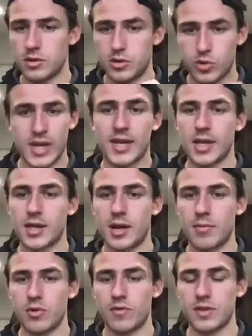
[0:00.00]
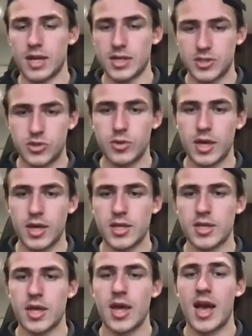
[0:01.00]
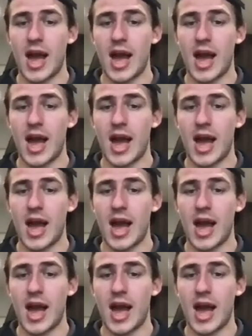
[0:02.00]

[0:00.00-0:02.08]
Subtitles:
20 kilograms over the last 2 years,